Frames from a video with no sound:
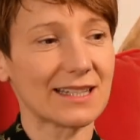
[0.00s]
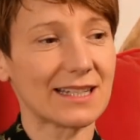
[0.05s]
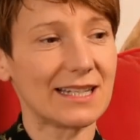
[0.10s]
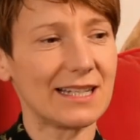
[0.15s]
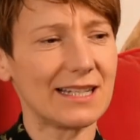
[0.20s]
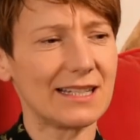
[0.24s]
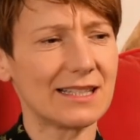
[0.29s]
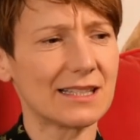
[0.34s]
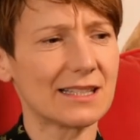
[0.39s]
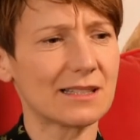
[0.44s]

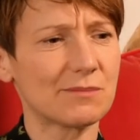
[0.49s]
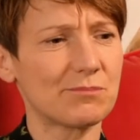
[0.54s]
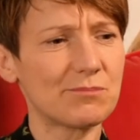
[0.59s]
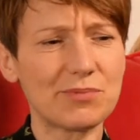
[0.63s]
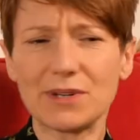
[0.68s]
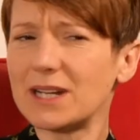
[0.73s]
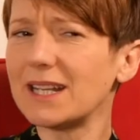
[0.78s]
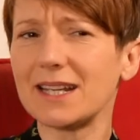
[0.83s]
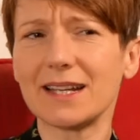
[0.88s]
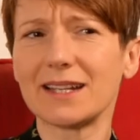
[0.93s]
He's
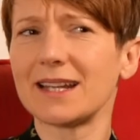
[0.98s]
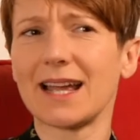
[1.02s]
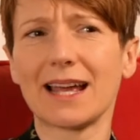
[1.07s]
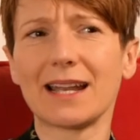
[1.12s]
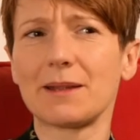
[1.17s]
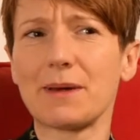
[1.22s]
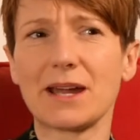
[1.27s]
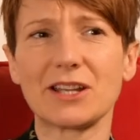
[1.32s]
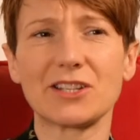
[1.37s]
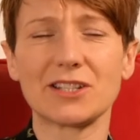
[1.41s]
brilliant
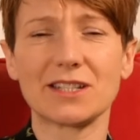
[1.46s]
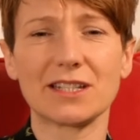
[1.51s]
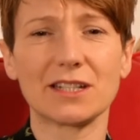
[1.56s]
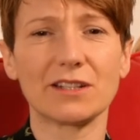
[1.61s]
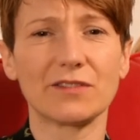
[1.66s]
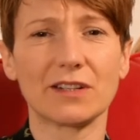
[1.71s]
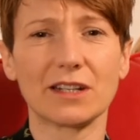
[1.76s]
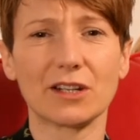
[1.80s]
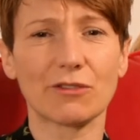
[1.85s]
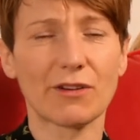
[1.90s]
and
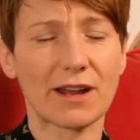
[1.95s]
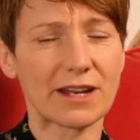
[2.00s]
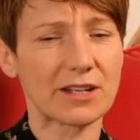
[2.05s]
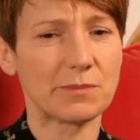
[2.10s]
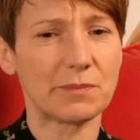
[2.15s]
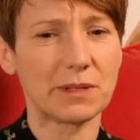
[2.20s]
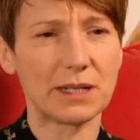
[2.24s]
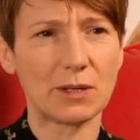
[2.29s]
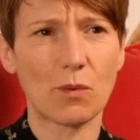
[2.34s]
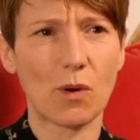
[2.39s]
imaginative and
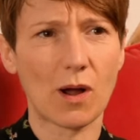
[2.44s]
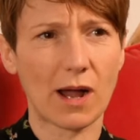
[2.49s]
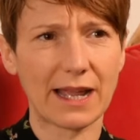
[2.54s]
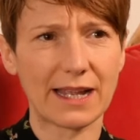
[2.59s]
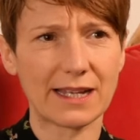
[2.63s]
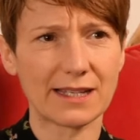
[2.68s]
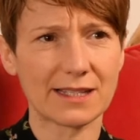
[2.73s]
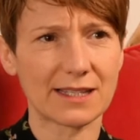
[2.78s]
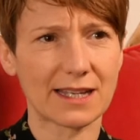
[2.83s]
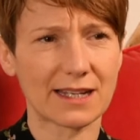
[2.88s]
incredibly
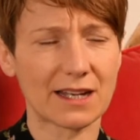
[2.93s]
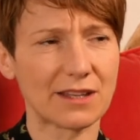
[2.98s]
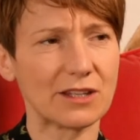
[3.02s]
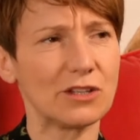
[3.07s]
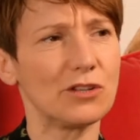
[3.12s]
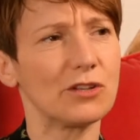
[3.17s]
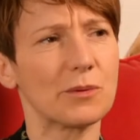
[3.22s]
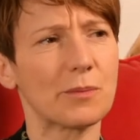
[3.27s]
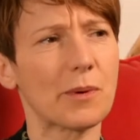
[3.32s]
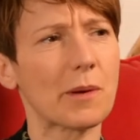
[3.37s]
wise, and I
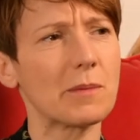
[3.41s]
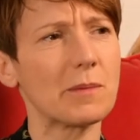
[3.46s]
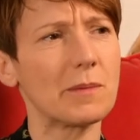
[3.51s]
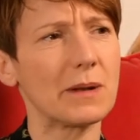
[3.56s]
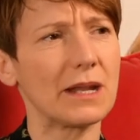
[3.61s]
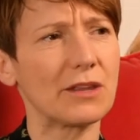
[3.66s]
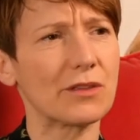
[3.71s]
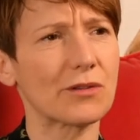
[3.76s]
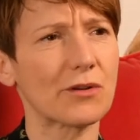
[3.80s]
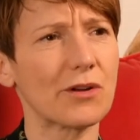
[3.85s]
think you could
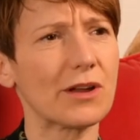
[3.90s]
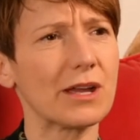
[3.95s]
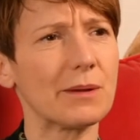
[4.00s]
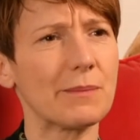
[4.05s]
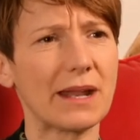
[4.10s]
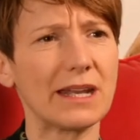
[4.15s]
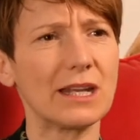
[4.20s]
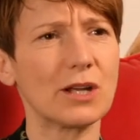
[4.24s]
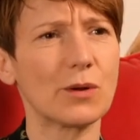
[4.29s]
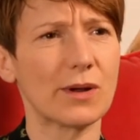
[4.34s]
probably throw
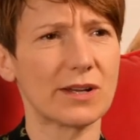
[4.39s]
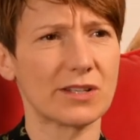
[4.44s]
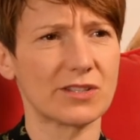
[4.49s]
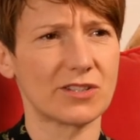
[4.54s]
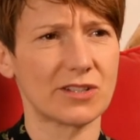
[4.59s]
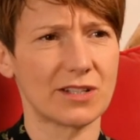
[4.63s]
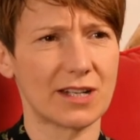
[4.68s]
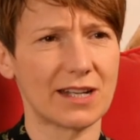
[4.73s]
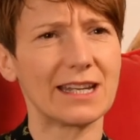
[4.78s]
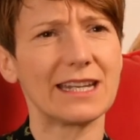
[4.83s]
him any
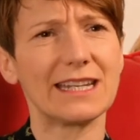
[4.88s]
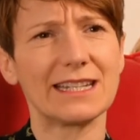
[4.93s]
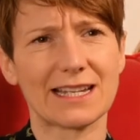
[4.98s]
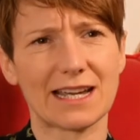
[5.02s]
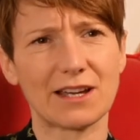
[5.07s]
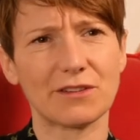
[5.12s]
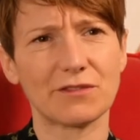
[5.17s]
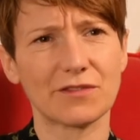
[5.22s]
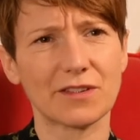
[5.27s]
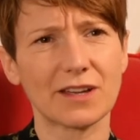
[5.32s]
question and he'd
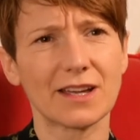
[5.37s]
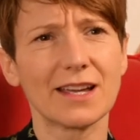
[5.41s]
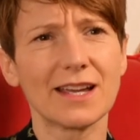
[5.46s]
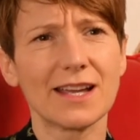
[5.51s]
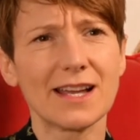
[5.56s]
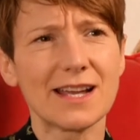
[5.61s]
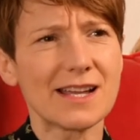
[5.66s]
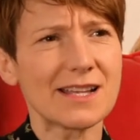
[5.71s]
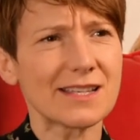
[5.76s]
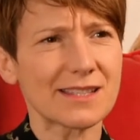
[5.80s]
have
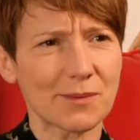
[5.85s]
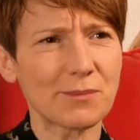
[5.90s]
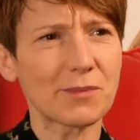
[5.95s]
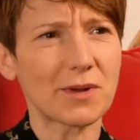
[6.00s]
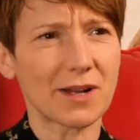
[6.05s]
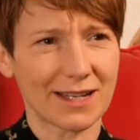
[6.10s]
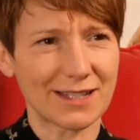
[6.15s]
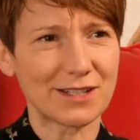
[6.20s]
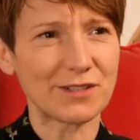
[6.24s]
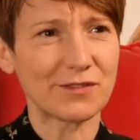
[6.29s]
some
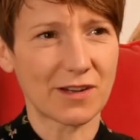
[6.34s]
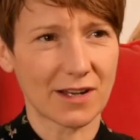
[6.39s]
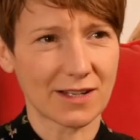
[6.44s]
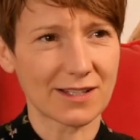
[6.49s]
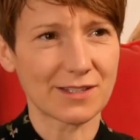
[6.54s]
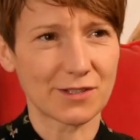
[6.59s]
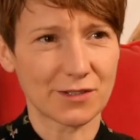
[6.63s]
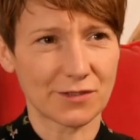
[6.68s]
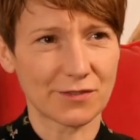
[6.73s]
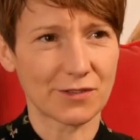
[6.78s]
kind of
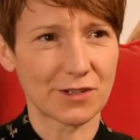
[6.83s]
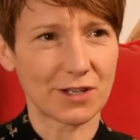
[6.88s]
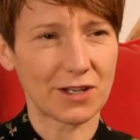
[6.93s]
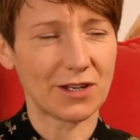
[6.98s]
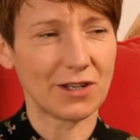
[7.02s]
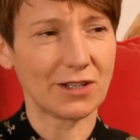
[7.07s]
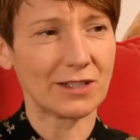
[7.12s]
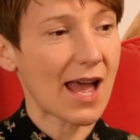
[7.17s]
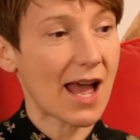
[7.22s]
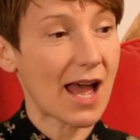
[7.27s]
answer for
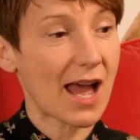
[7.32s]
you.